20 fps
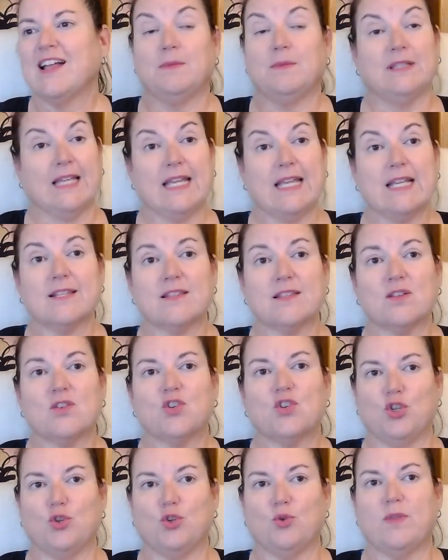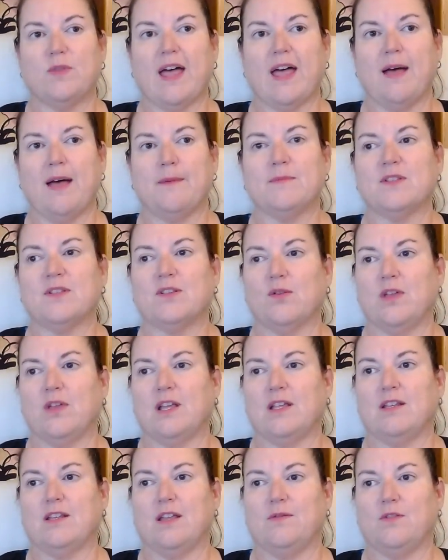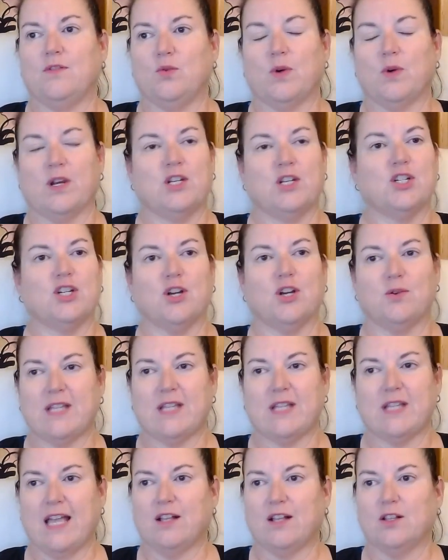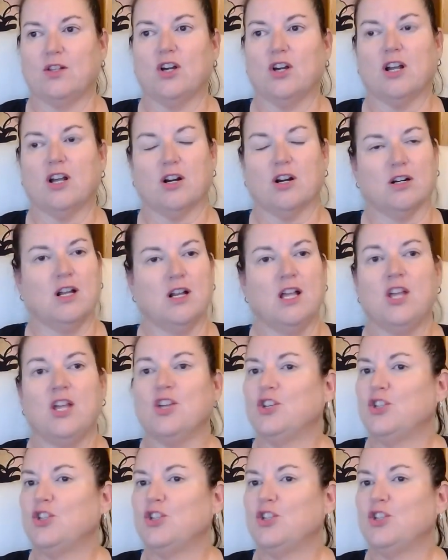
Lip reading: links to them, so that if you wanted to go take a look or